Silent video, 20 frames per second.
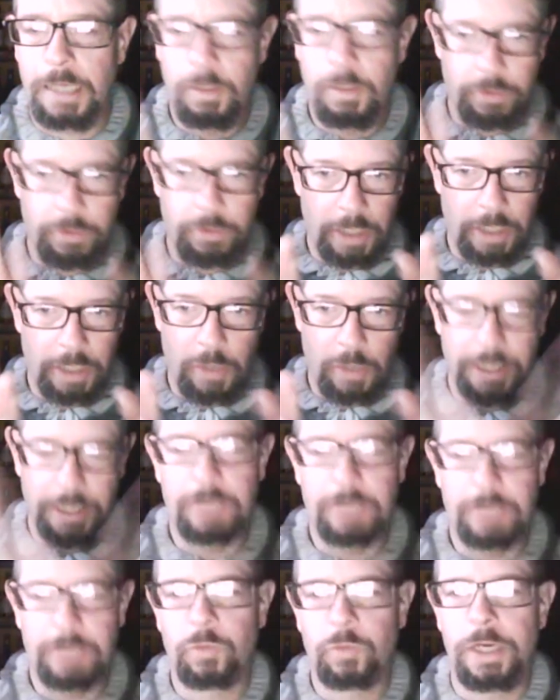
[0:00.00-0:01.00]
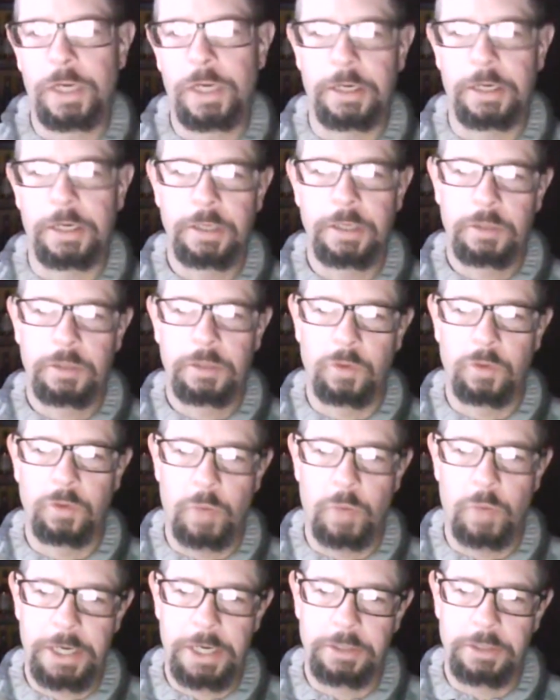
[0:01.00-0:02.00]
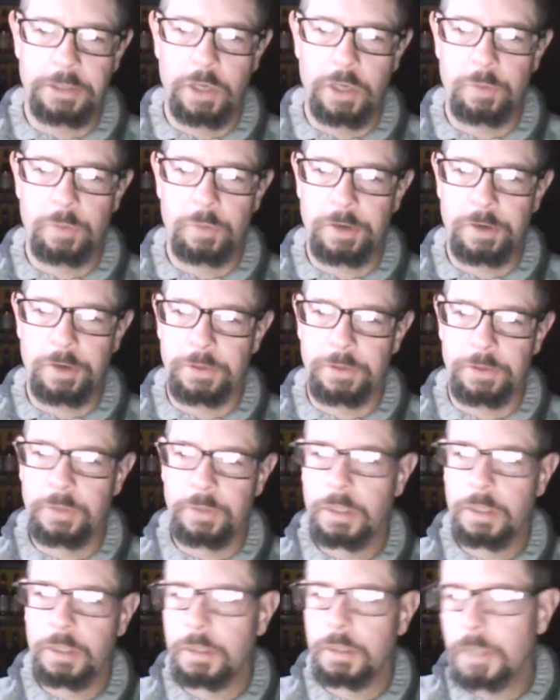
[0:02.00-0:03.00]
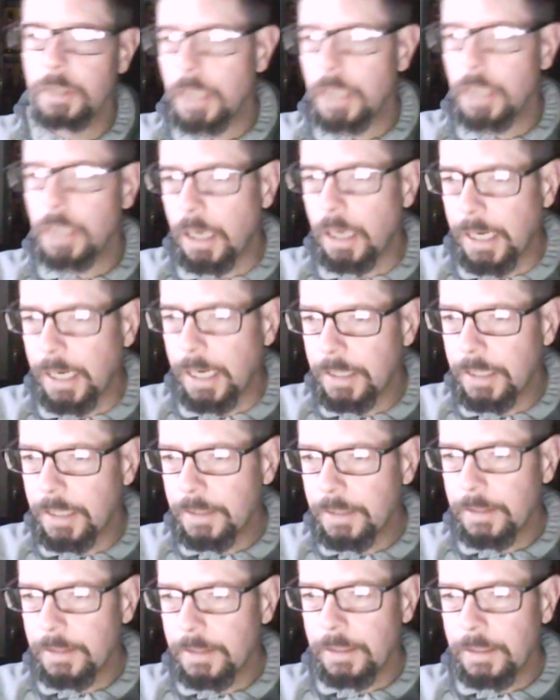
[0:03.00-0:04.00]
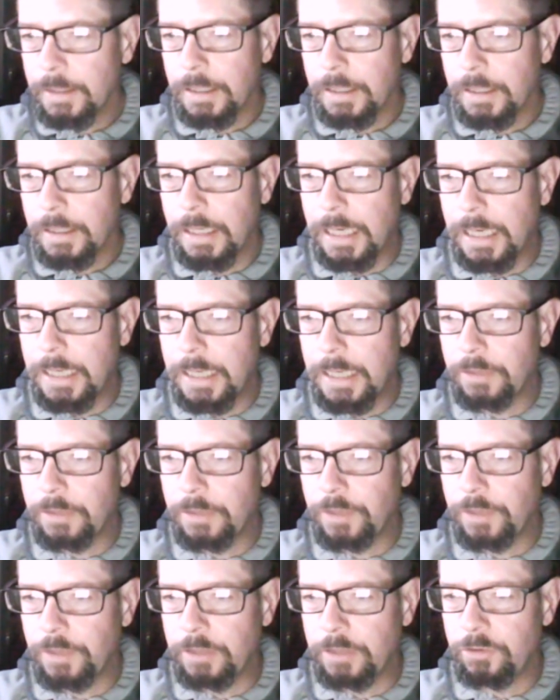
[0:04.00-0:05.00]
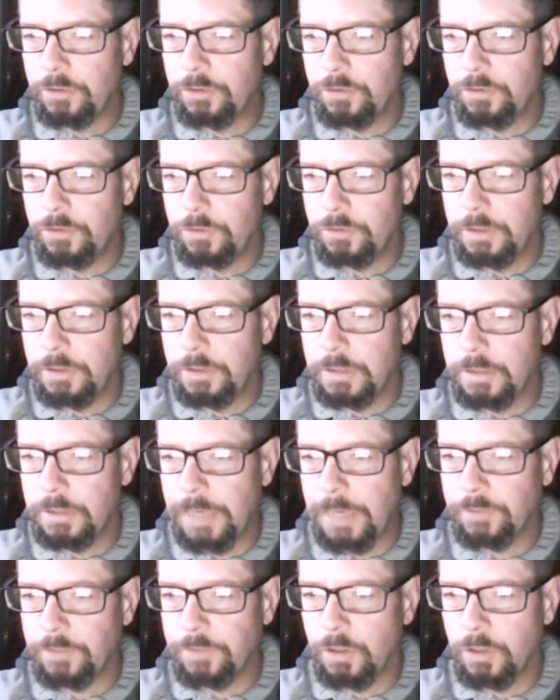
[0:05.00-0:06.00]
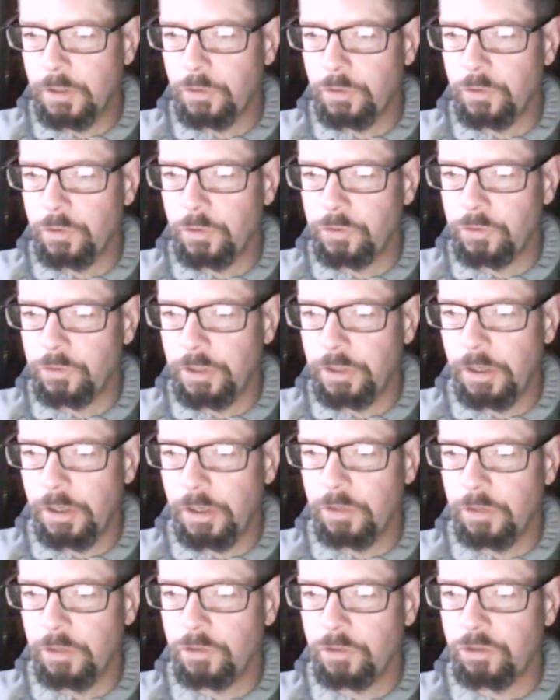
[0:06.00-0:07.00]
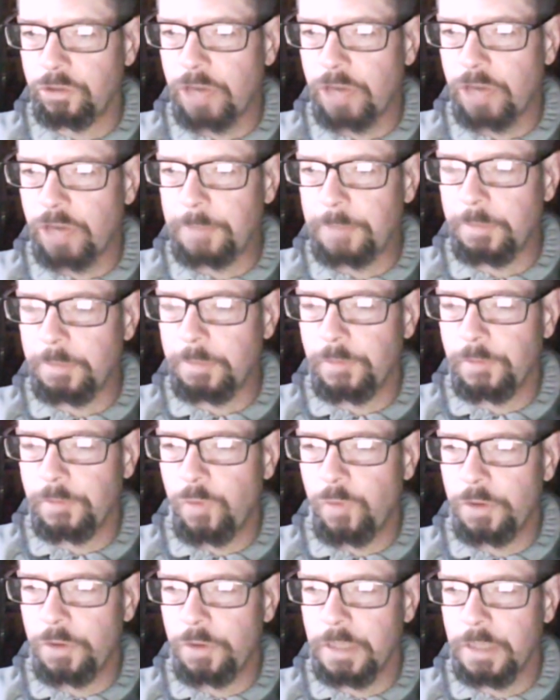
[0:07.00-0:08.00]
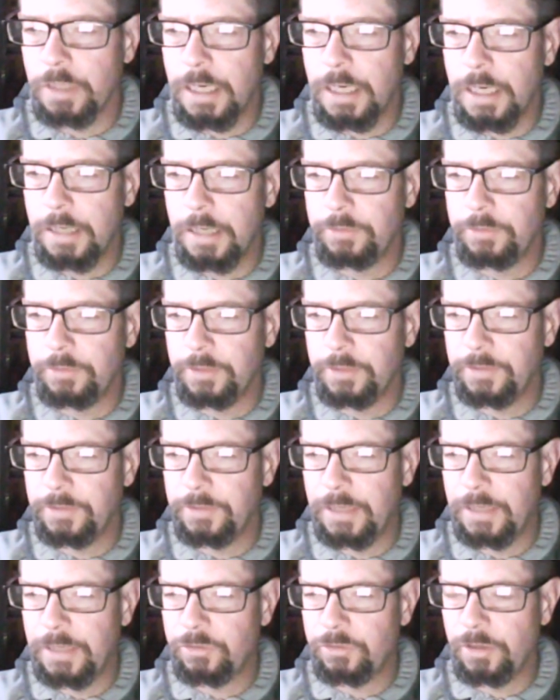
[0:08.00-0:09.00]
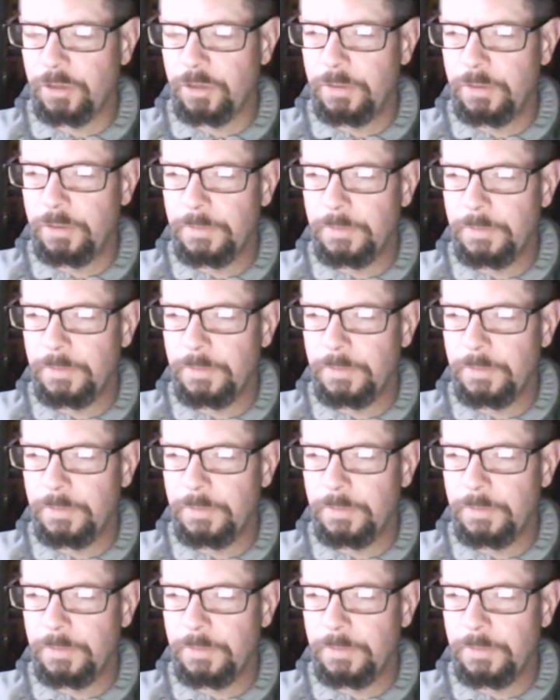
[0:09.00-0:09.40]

When the going gets weird, the weird go pro. All right. I don't think you have to go through security. Usually the shops are before the lines. Is that so?